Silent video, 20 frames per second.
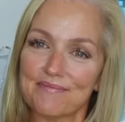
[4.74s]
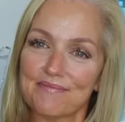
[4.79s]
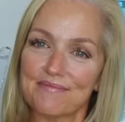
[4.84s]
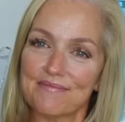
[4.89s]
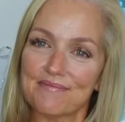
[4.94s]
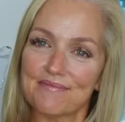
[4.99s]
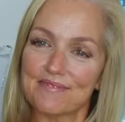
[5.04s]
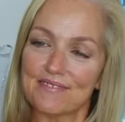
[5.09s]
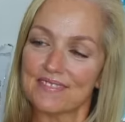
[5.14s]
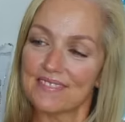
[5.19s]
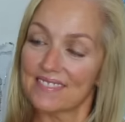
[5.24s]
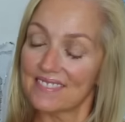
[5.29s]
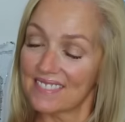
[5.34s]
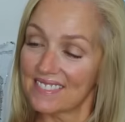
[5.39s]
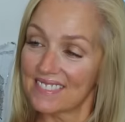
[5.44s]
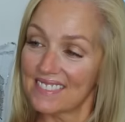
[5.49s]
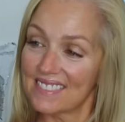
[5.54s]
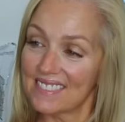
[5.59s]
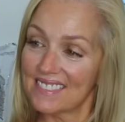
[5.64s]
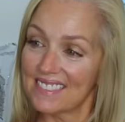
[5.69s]

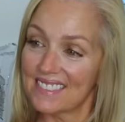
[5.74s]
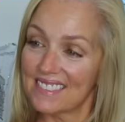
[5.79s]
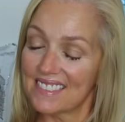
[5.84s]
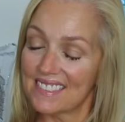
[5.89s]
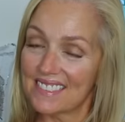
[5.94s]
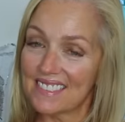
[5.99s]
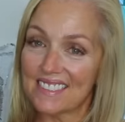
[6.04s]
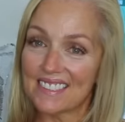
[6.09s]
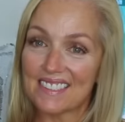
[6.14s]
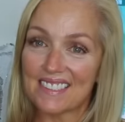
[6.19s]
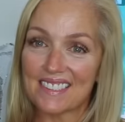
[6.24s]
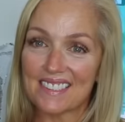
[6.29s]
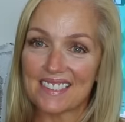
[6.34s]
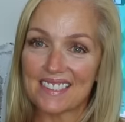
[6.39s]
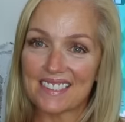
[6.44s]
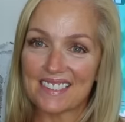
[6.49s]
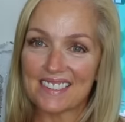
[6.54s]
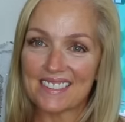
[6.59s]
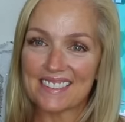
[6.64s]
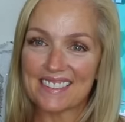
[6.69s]

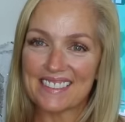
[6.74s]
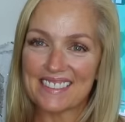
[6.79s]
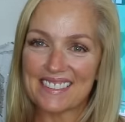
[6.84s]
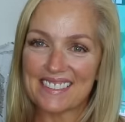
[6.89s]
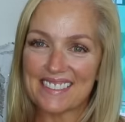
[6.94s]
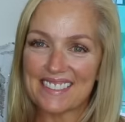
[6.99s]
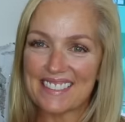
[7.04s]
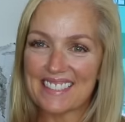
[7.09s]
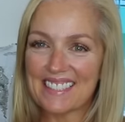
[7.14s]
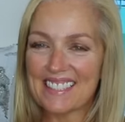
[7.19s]
(not speaking)